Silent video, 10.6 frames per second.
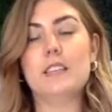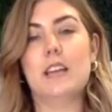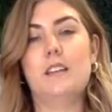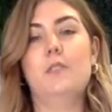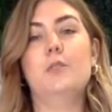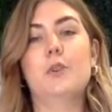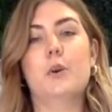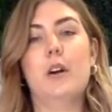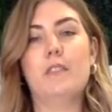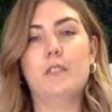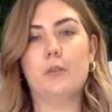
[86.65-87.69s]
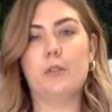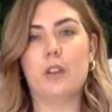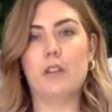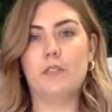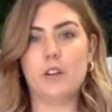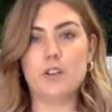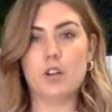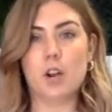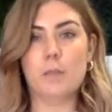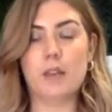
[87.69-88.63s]
And if you don't have a floral knife, a
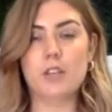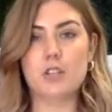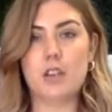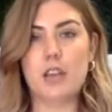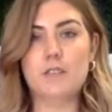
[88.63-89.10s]
sharp kitchen knife,